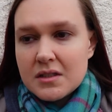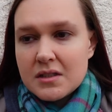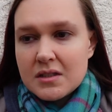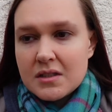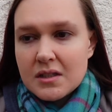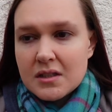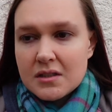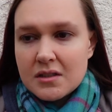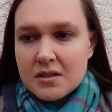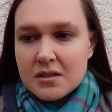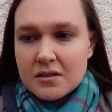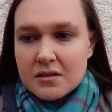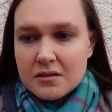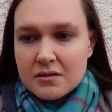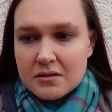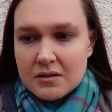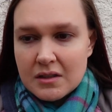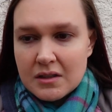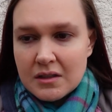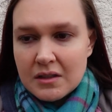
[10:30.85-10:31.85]
sick
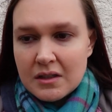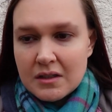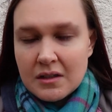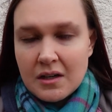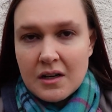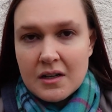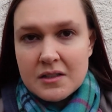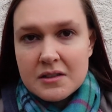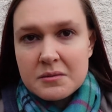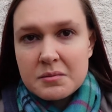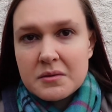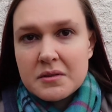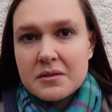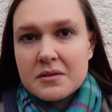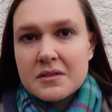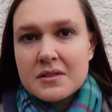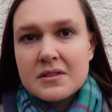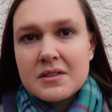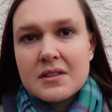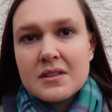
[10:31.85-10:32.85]
children and
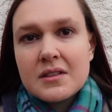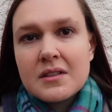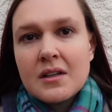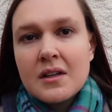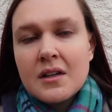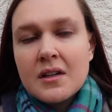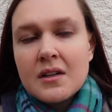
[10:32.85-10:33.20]
hospitals, and